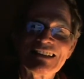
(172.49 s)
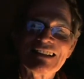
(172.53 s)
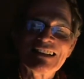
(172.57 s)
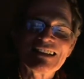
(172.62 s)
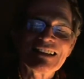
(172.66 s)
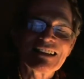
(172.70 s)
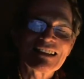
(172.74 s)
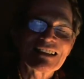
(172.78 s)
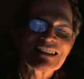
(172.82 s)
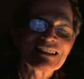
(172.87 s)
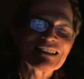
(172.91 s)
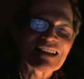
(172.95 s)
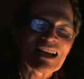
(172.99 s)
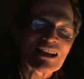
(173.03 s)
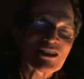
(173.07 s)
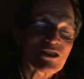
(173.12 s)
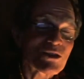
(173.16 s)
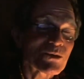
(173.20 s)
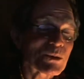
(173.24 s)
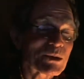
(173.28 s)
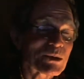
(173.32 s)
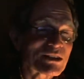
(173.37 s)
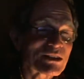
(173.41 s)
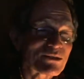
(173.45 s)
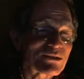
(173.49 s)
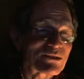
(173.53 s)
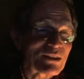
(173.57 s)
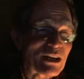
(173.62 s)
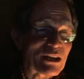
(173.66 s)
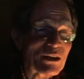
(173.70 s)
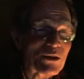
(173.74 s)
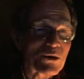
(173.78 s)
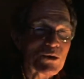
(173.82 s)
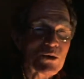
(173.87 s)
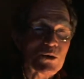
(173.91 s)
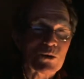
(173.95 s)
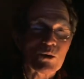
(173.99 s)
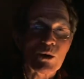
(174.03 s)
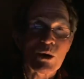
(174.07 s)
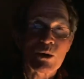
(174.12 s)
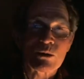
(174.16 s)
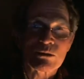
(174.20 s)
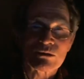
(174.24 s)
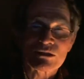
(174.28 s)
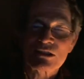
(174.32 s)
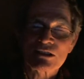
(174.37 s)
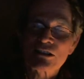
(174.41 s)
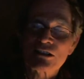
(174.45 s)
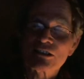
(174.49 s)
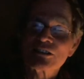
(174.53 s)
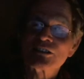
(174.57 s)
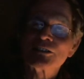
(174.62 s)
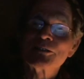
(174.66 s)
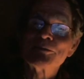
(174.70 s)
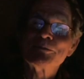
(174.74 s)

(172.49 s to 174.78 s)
And that's what the fellow who wrote